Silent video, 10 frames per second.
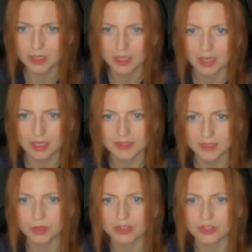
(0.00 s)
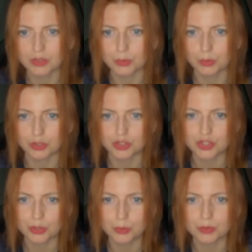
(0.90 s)
And then we need to
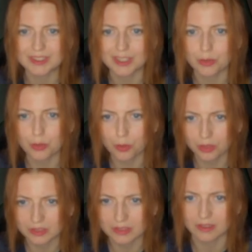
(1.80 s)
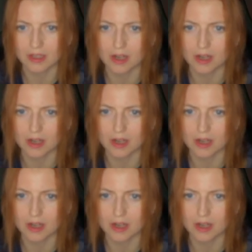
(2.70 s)
show the order,